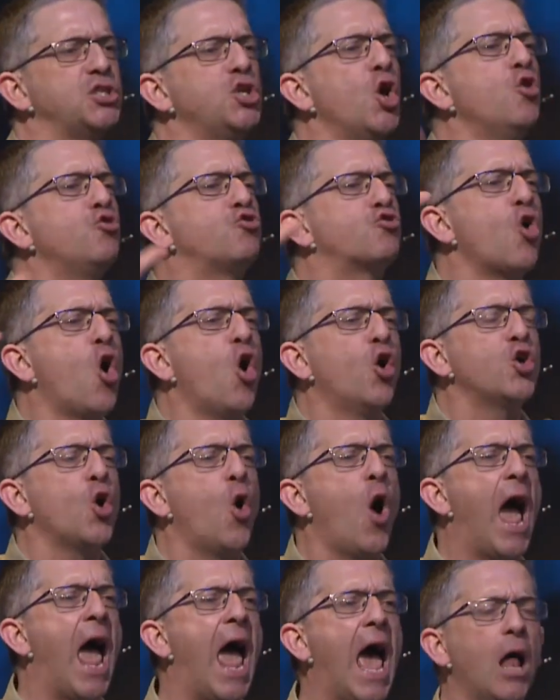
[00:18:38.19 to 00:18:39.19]
You draw
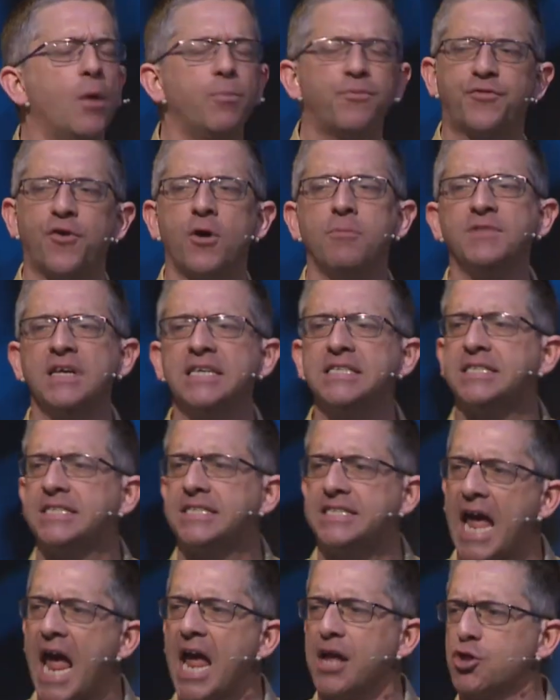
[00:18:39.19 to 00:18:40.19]
your help from these
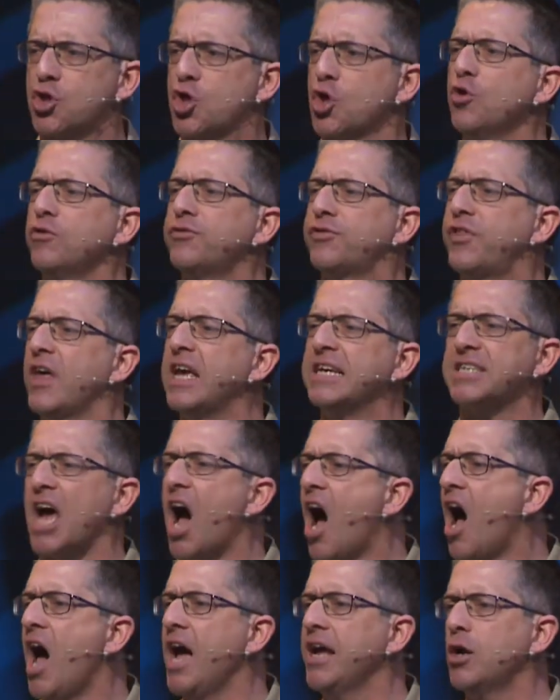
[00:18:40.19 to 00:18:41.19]
statues, these
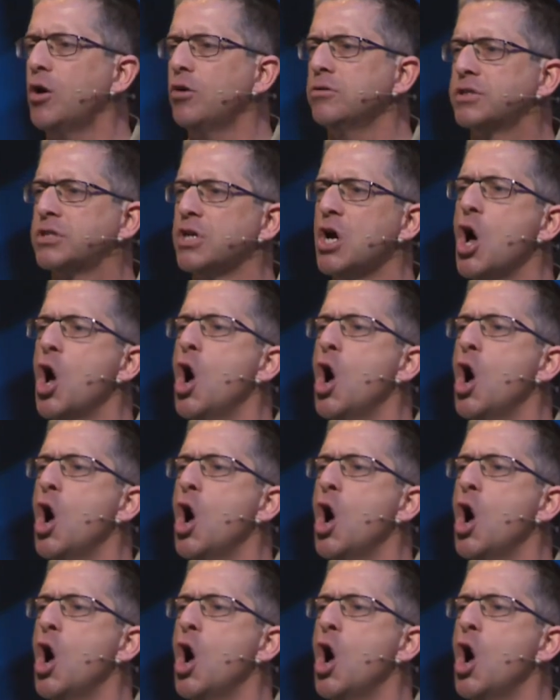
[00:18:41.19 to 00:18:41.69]
idols.